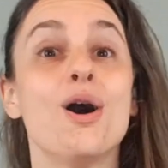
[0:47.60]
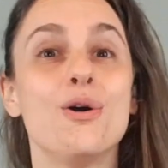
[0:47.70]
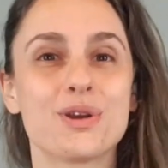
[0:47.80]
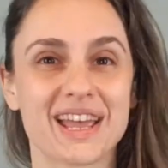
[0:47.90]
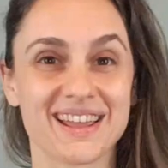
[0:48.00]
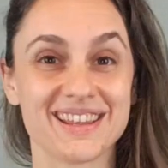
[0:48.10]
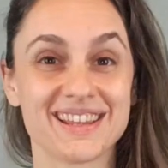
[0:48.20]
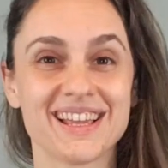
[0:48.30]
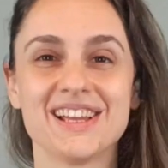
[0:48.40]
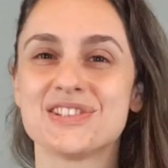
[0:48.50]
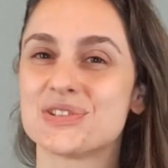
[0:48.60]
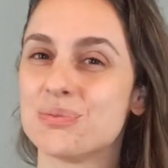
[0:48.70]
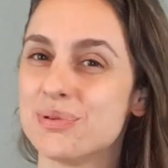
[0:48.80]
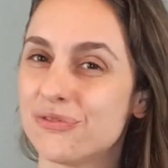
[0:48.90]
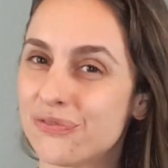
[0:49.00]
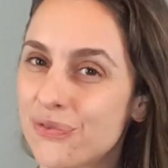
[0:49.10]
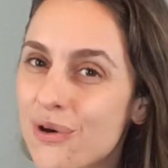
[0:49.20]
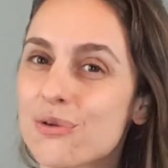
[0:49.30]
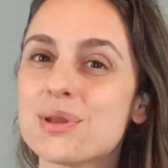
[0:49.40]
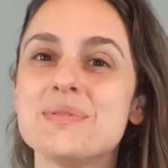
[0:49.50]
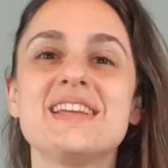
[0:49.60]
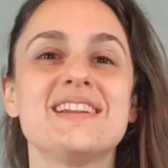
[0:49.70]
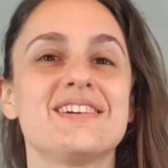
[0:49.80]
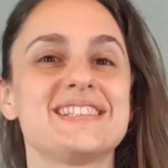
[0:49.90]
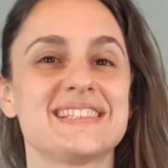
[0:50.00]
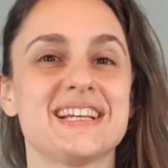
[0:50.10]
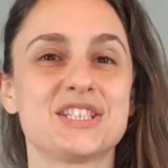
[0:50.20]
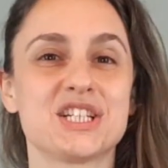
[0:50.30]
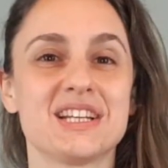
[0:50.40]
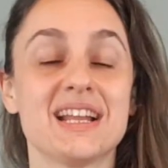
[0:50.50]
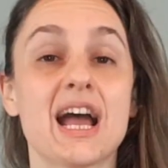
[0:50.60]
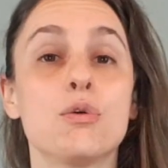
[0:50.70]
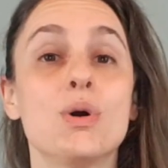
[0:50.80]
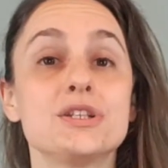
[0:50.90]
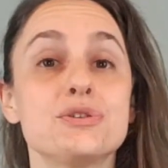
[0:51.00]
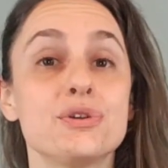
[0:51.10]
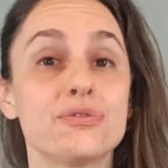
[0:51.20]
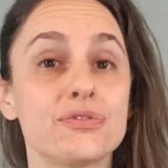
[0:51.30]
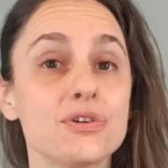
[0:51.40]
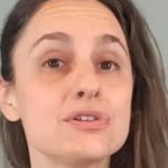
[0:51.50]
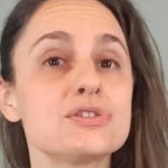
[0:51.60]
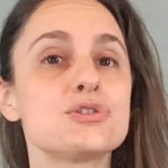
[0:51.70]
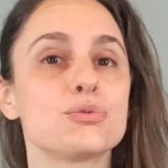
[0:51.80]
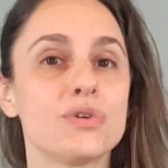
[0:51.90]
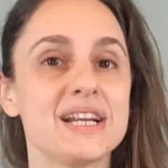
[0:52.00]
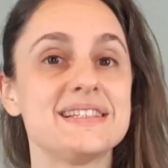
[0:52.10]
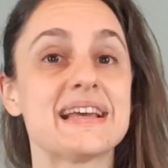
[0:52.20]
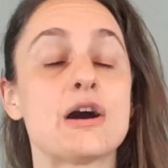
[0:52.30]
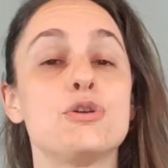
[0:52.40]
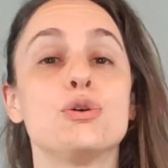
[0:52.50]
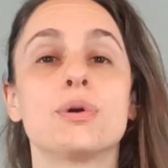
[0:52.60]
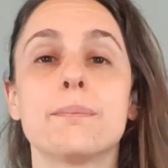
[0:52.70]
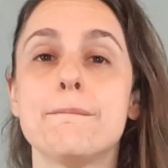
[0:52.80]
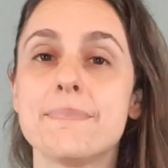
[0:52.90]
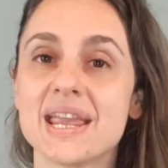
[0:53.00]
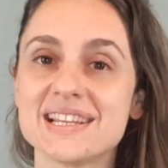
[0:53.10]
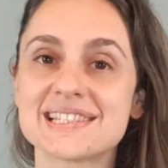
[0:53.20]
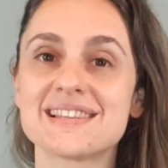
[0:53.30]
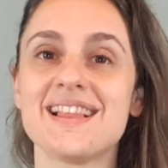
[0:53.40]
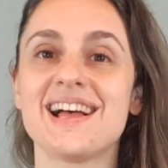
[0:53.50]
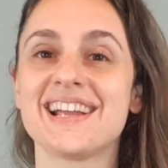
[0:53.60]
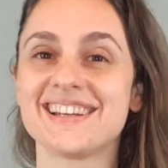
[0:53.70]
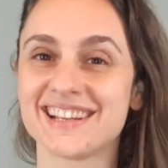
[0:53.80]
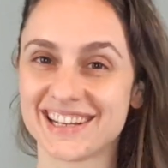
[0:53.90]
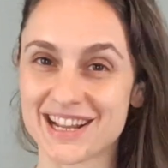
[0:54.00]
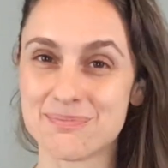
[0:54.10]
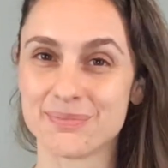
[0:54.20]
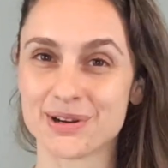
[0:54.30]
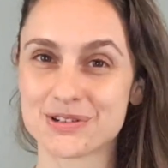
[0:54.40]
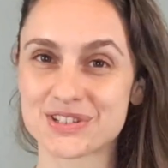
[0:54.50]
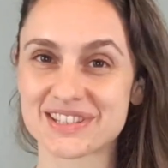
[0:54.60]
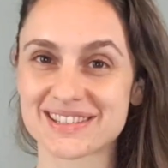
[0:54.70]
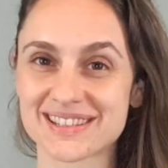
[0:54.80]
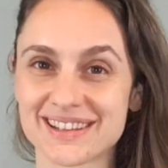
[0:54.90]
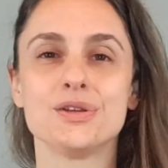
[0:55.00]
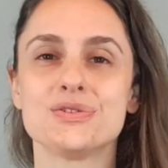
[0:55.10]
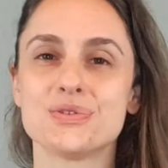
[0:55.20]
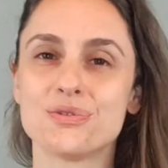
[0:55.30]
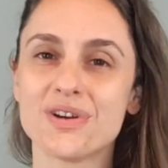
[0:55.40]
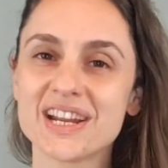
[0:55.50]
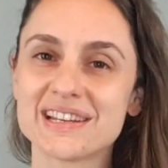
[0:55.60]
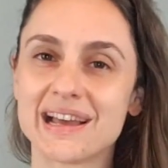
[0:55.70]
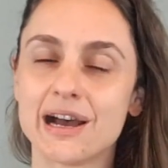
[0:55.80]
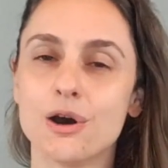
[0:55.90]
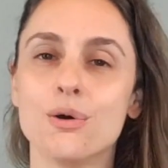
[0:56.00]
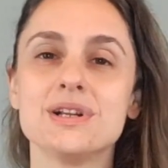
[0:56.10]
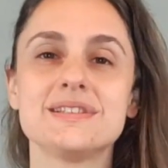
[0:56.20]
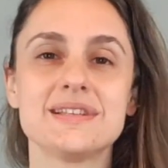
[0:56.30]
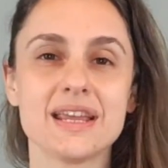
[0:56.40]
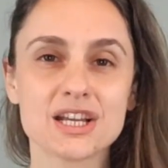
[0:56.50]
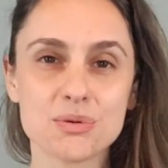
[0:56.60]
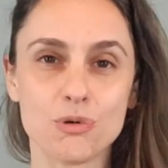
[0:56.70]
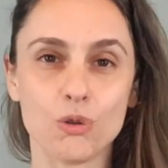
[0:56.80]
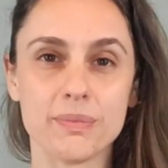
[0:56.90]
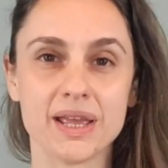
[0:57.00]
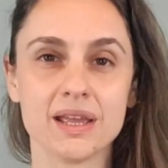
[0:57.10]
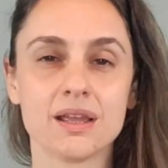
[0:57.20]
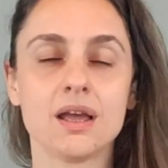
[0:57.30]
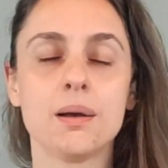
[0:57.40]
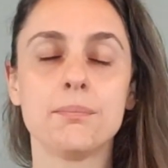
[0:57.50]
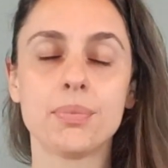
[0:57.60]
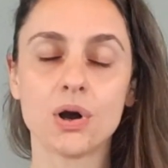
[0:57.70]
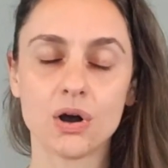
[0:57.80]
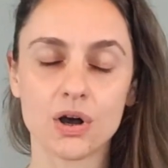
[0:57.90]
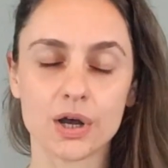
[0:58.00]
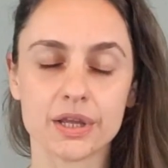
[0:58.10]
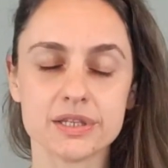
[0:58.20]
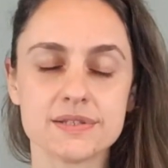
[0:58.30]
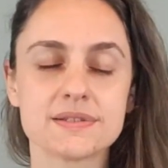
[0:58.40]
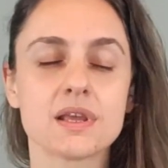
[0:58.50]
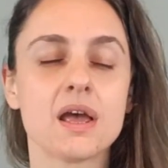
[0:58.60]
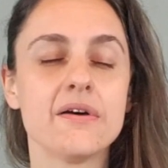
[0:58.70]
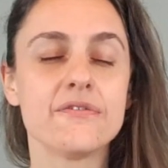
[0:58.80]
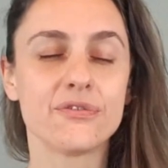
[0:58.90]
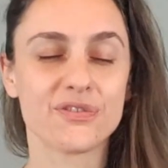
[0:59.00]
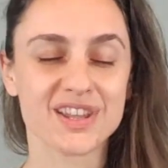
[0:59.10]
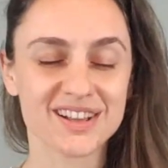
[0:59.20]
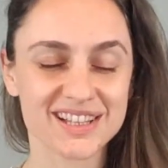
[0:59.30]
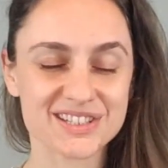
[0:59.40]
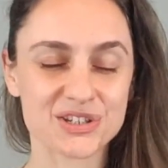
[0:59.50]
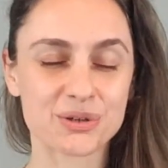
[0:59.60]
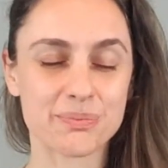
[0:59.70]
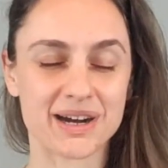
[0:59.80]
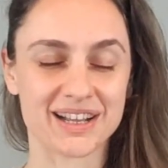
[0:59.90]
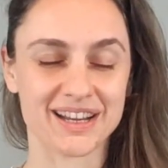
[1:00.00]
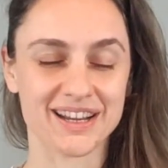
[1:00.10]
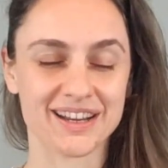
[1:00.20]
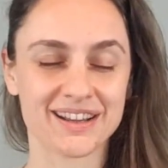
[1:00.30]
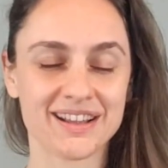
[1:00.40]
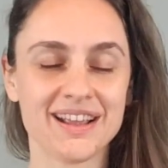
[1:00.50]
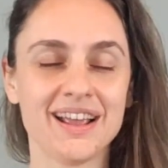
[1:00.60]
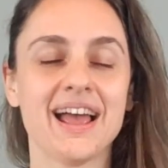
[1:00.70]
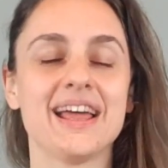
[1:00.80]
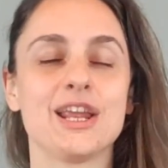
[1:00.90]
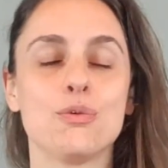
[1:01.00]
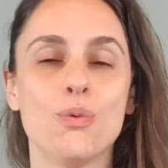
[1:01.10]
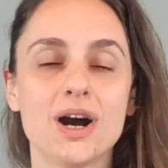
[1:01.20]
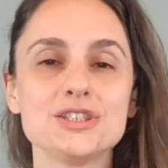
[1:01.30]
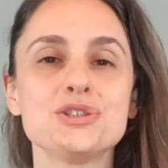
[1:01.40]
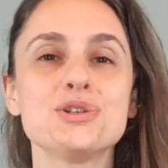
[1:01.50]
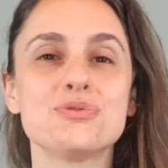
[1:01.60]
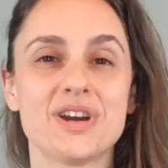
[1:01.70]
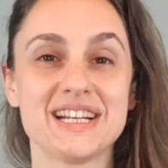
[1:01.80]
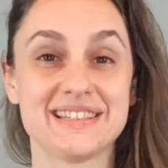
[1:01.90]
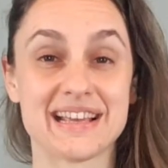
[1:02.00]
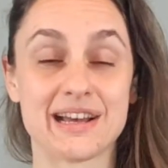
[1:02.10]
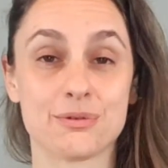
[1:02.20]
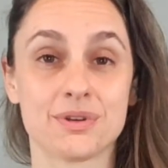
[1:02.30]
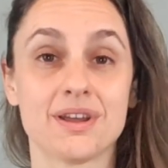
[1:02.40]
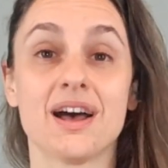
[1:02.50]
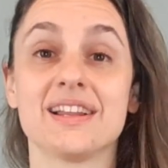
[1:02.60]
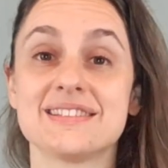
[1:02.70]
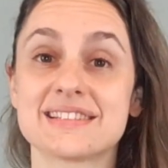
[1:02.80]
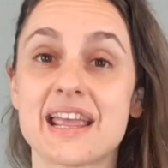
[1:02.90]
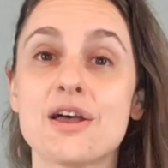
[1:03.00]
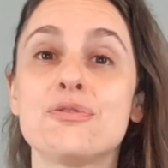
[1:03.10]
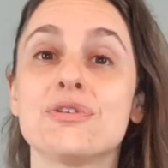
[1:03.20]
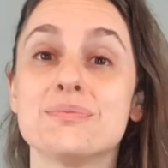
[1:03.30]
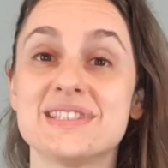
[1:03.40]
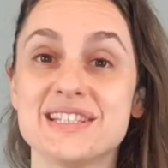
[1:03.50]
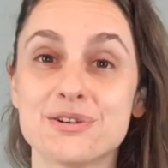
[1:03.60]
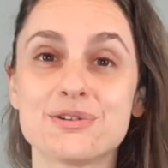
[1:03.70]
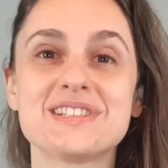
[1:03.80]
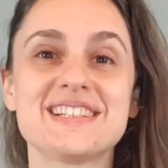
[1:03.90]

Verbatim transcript: Okay, so before we begin our session, I want you to first write down your baseline numbers. So right now, take a moment, pause, Feel into your body, and I want you to write down on a scale from 0